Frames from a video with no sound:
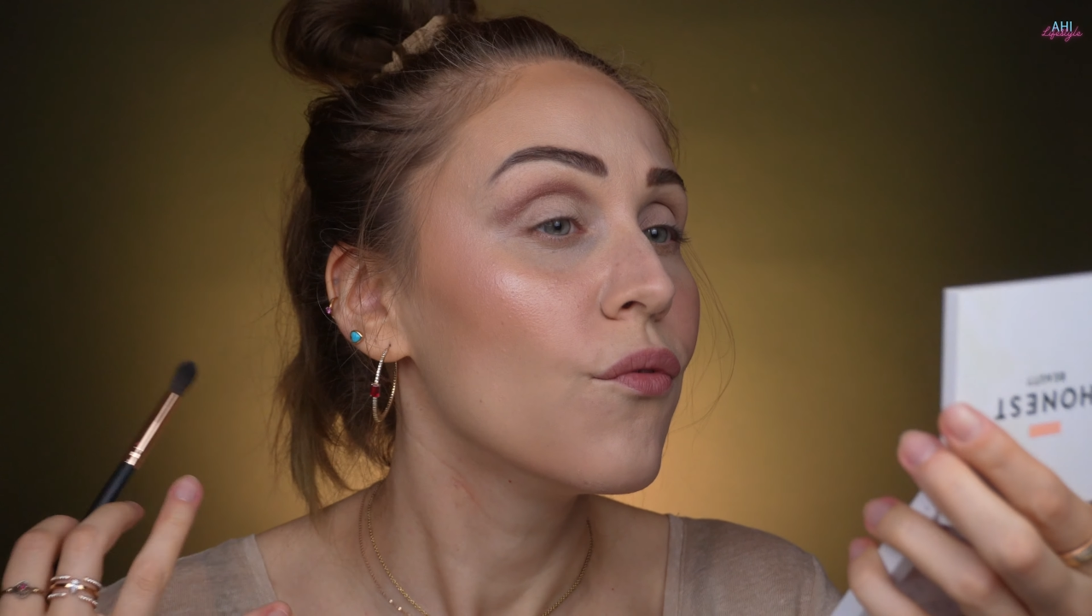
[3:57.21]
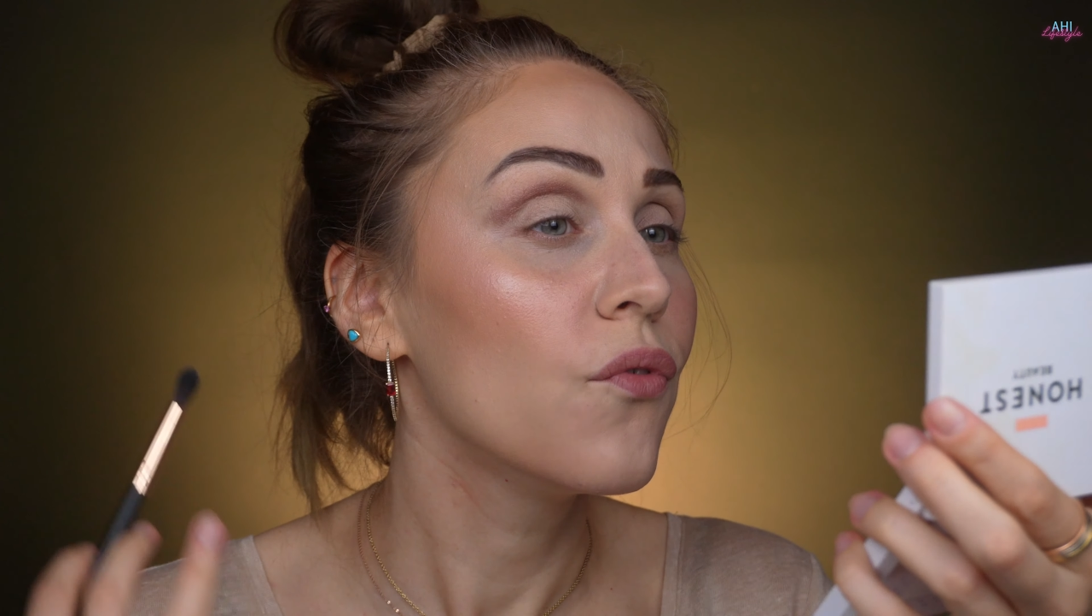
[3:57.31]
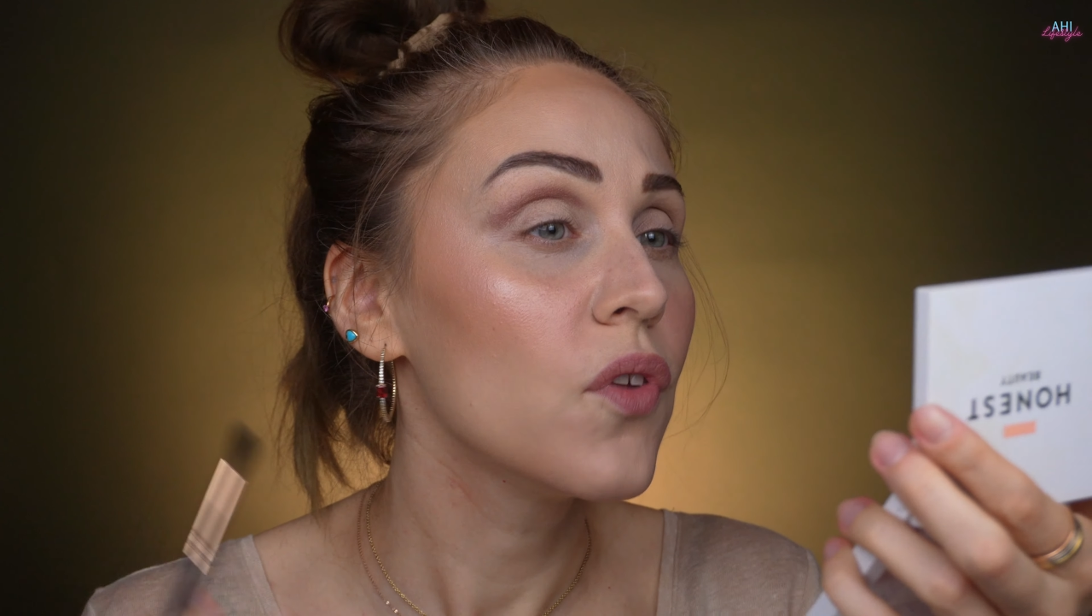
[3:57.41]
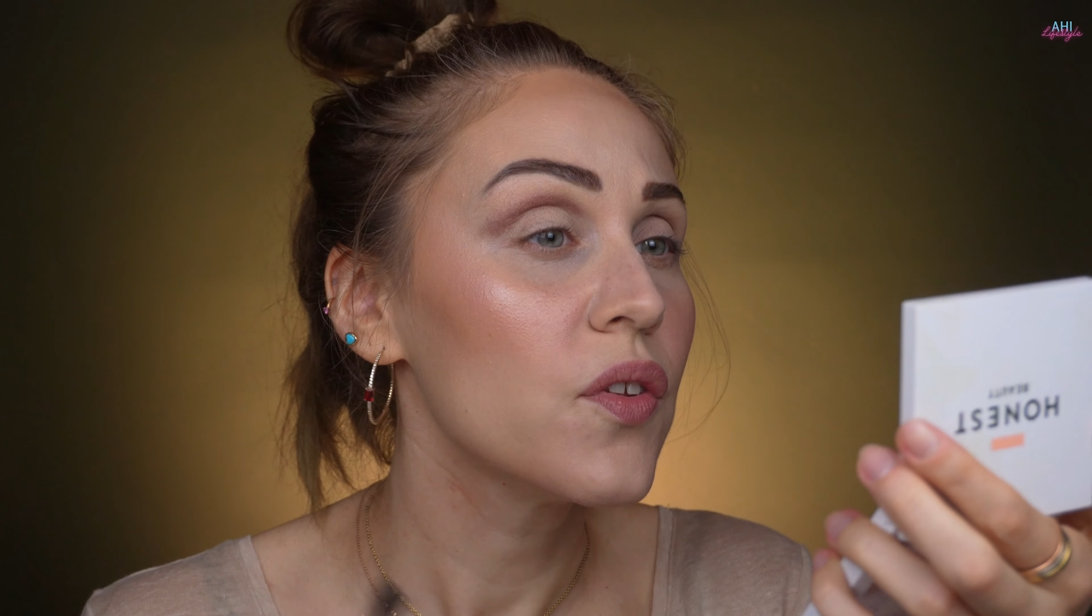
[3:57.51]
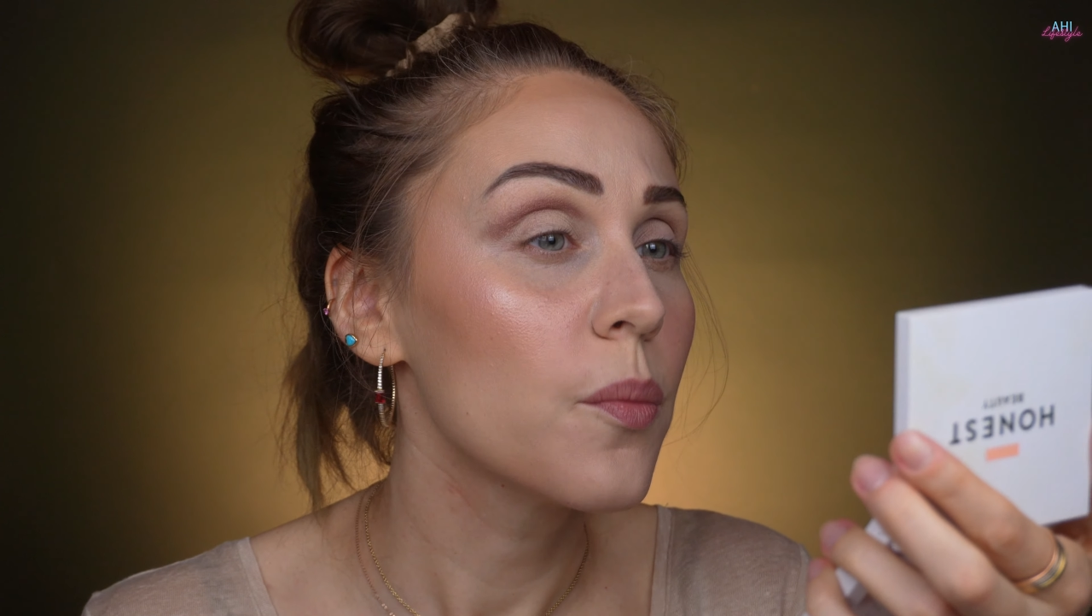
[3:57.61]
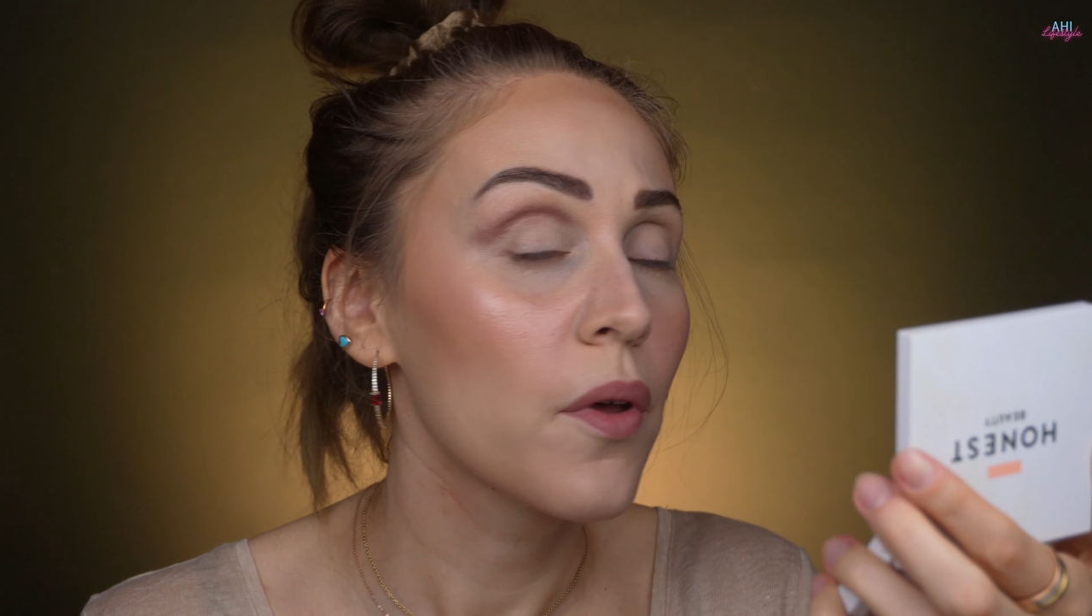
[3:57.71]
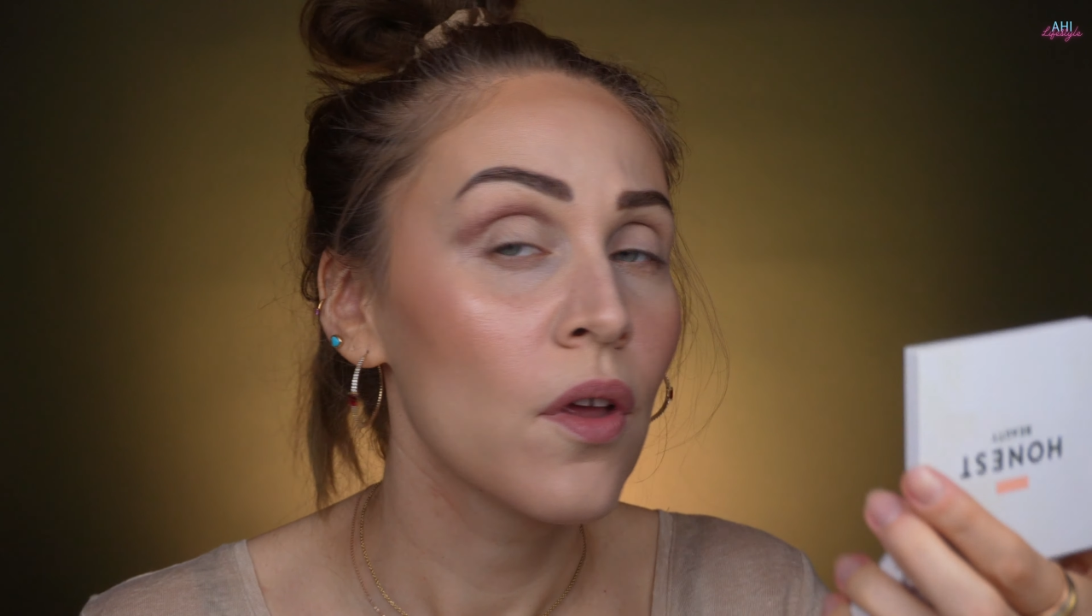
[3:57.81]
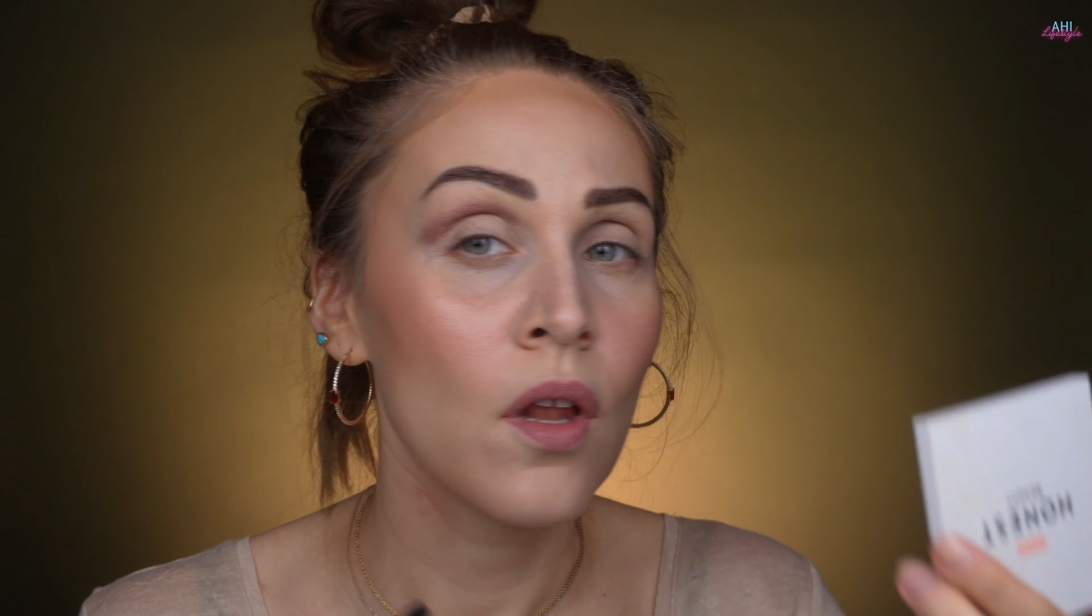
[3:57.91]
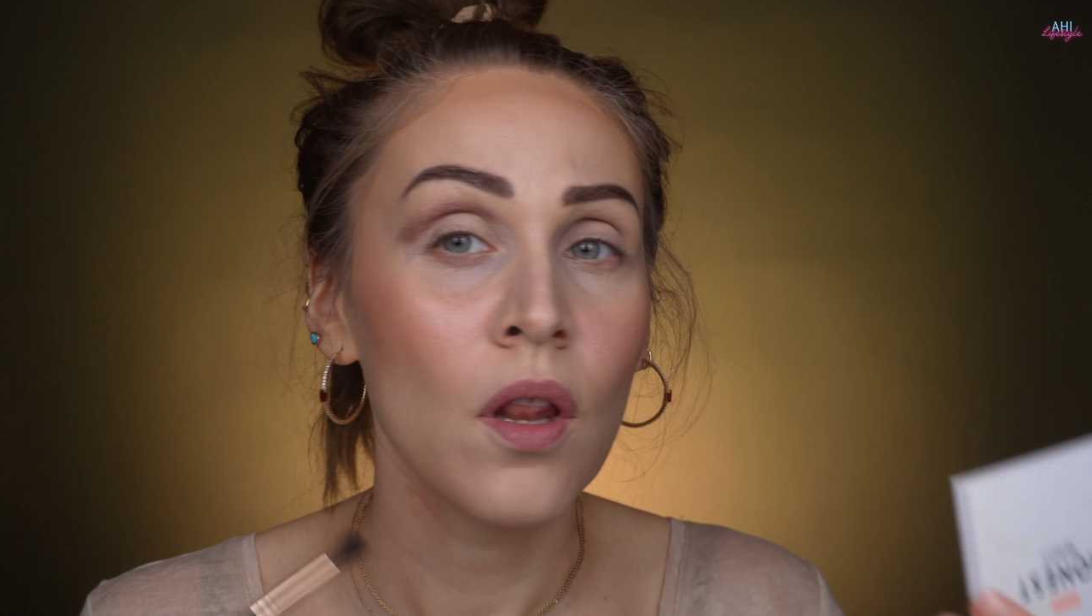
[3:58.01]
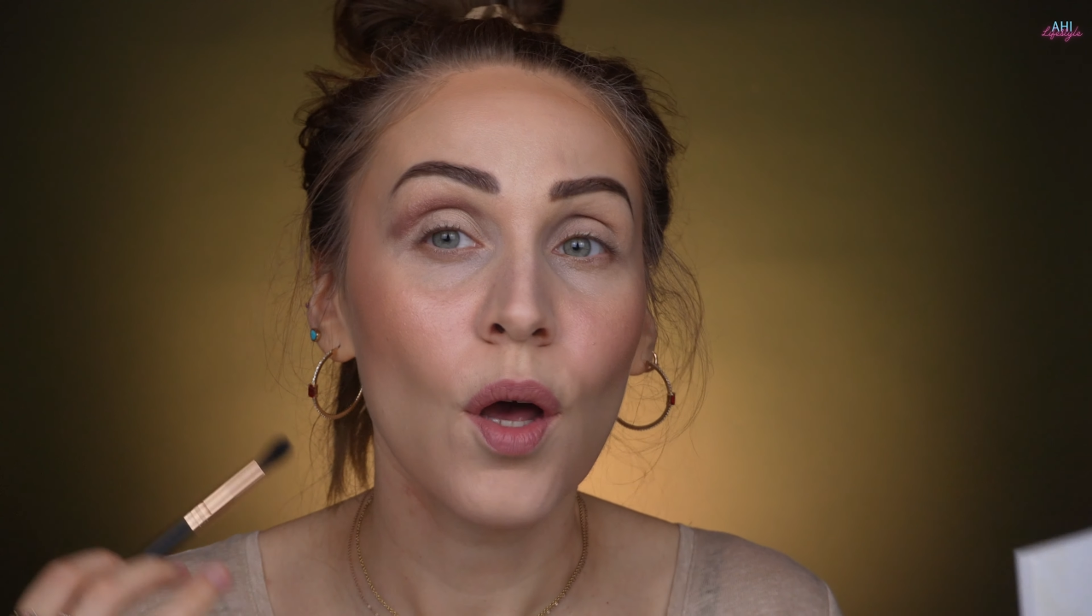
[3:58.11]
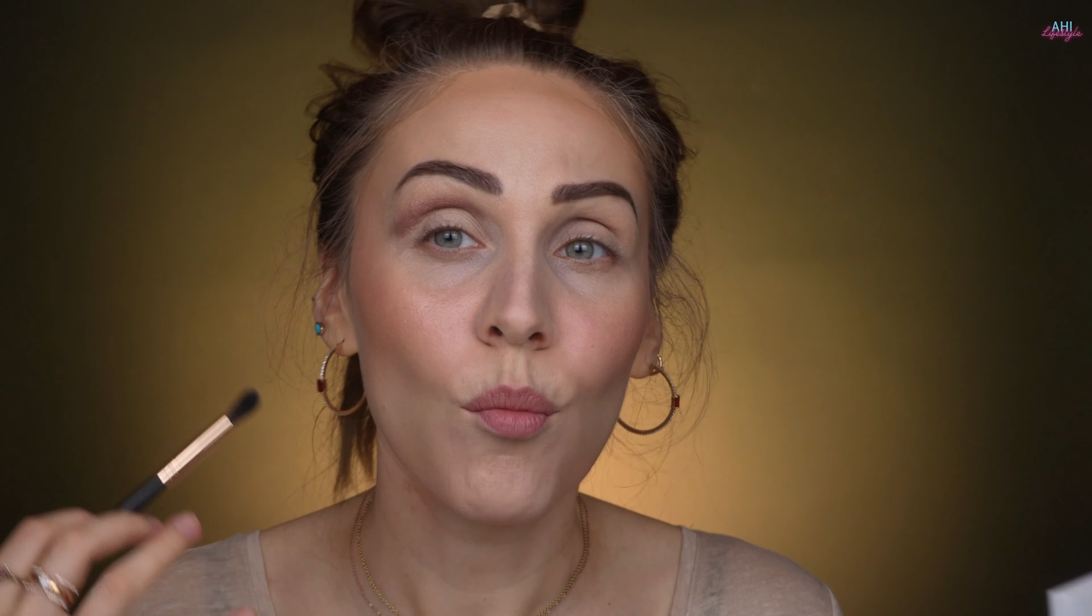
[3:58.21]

visible,